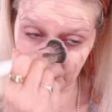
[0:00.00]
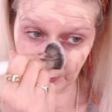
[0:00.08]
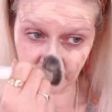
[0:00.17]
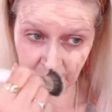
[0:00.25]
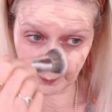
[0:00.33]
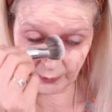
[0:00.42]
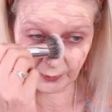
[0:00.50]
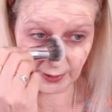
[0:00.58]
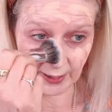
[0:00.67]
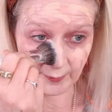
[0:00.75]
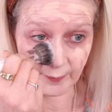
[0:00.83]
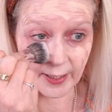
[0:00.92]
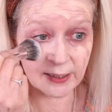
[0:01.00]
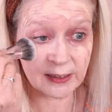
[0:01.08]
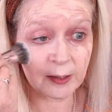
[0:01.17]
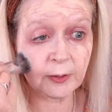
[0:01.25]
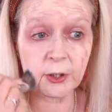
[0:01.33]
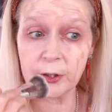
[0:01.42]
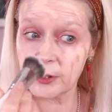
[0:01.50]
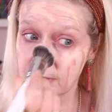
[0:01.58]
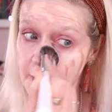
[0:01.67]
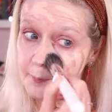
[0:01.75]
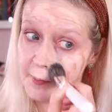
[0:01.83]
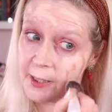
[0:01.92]
Top Kabuki F80, which used
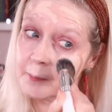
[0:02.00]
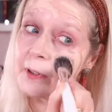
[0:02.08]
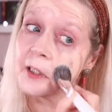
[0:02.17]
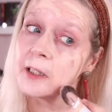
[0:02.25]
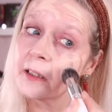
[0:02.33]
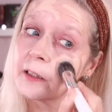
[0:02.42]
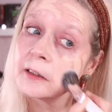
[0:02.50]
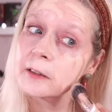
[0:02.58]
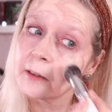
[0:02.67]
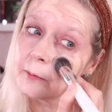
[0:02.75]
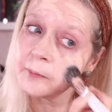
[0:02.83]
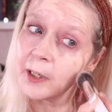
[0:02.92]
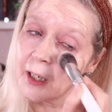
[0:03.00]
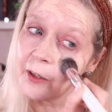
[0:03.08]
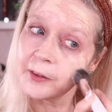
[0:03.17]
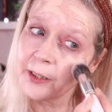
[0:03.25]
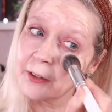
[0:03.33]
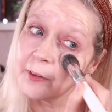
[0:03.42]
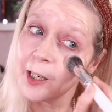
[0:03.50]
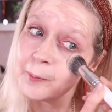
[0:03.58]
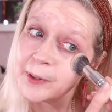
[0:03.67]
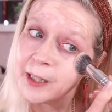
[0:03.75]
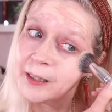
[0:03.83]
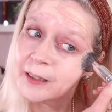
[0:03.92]
to be my holy grail,
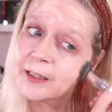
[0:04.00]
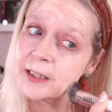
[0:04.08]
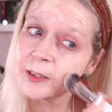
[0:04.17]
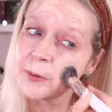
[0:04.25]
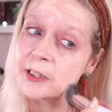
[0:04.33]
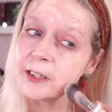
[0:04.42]
but I like this one.